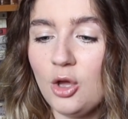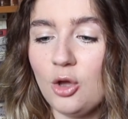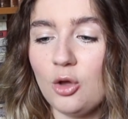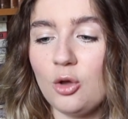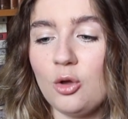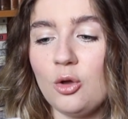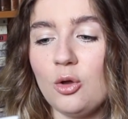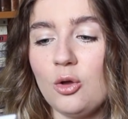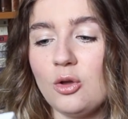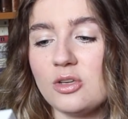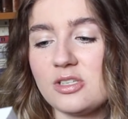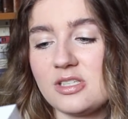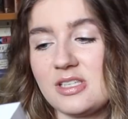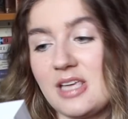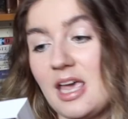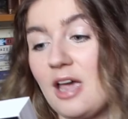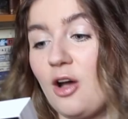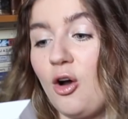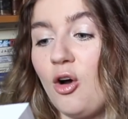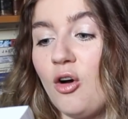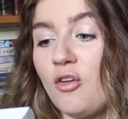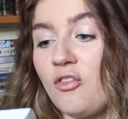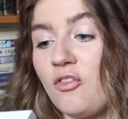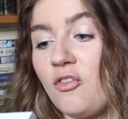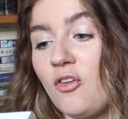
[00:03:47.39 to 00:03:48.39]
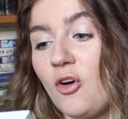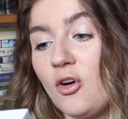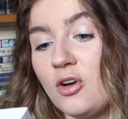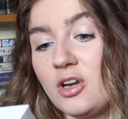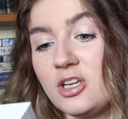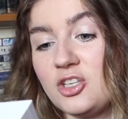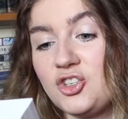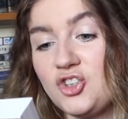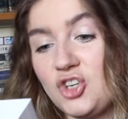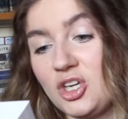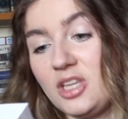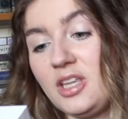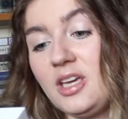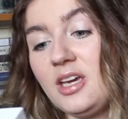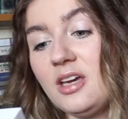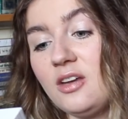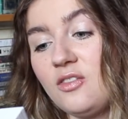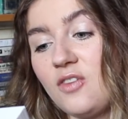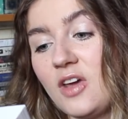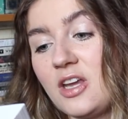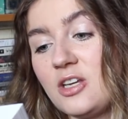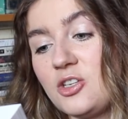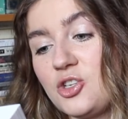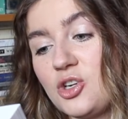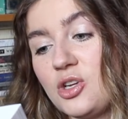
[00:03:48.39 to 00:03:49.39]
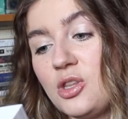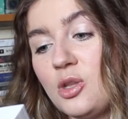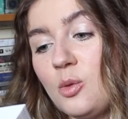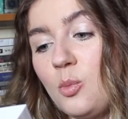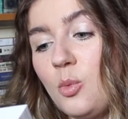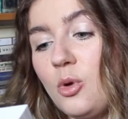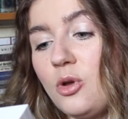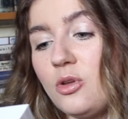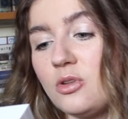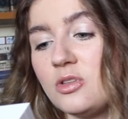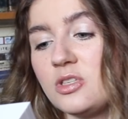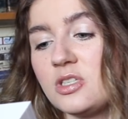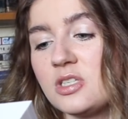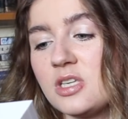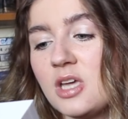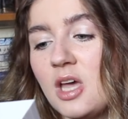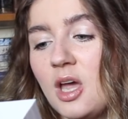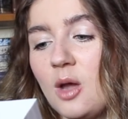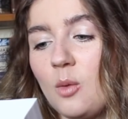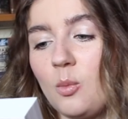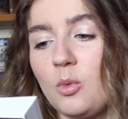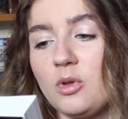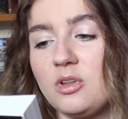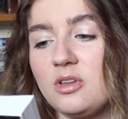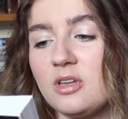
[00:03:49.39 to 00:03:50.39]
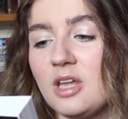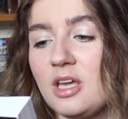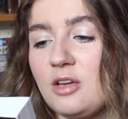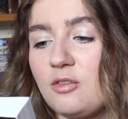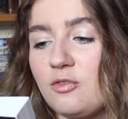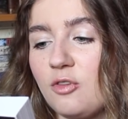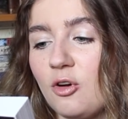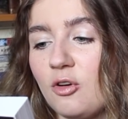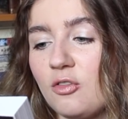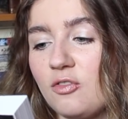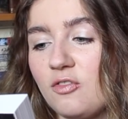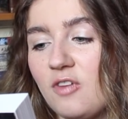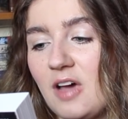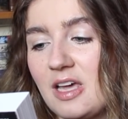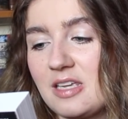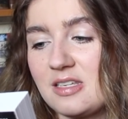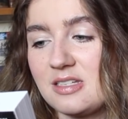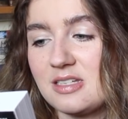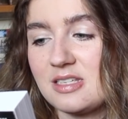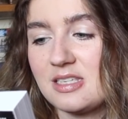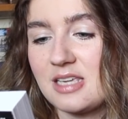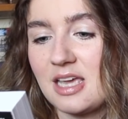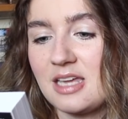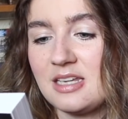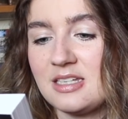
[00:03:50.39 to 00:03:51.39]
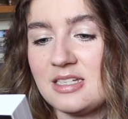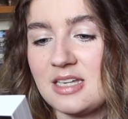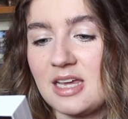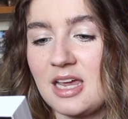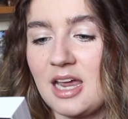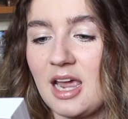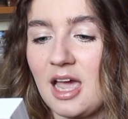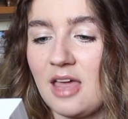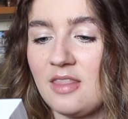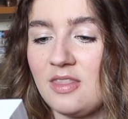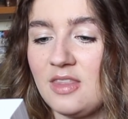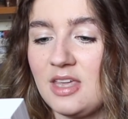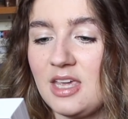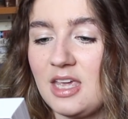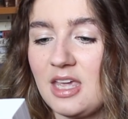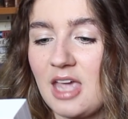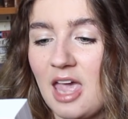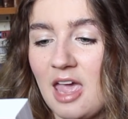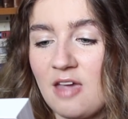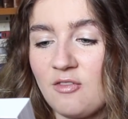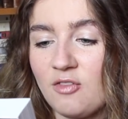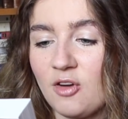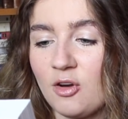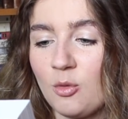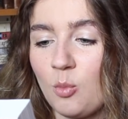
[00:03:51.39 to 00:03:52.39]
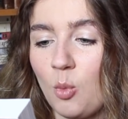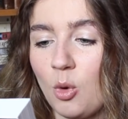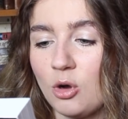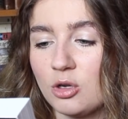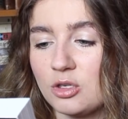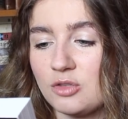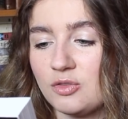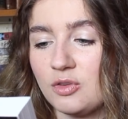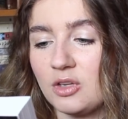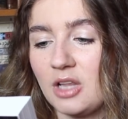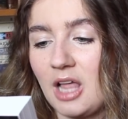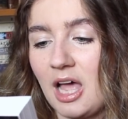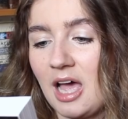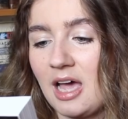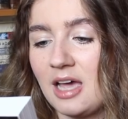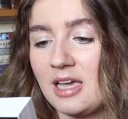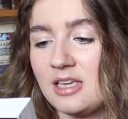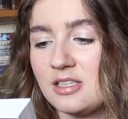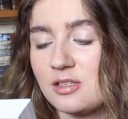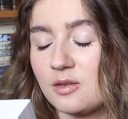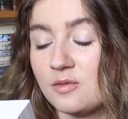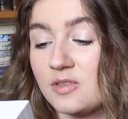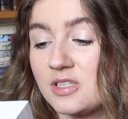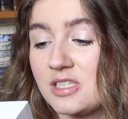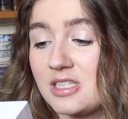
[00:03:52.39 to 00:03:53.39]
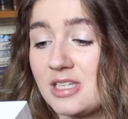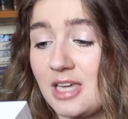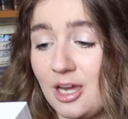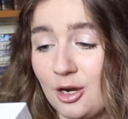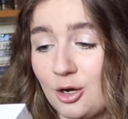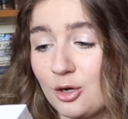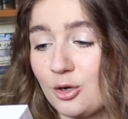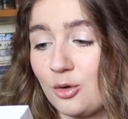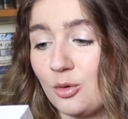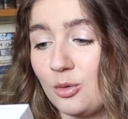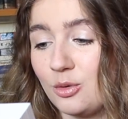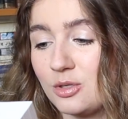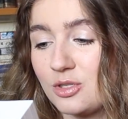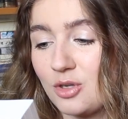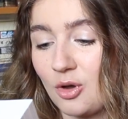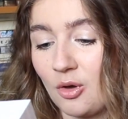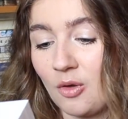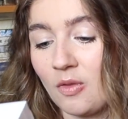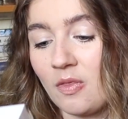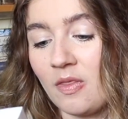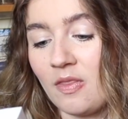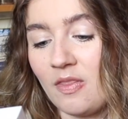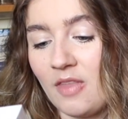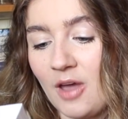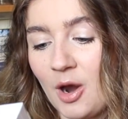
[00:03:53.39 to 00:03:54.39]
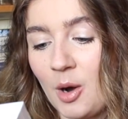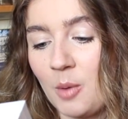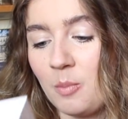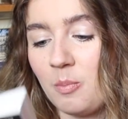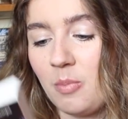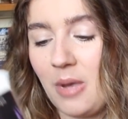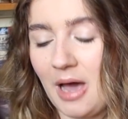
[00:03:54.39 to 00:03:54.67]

who set off on a chilling adventure in the woods with nightfall fast ascending and the ever watchful eyes of scarecrows on their